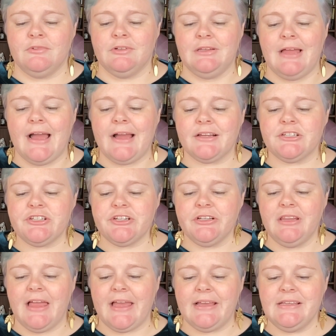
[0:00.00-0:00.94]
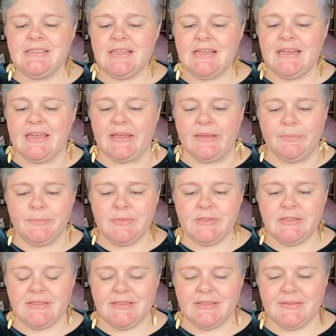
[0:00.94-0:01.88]
Relax your legs and
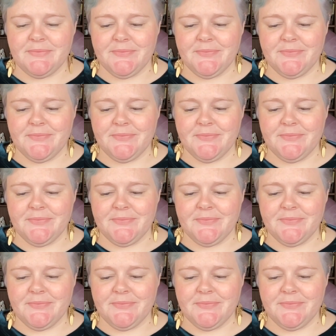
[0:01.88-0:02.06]
hips.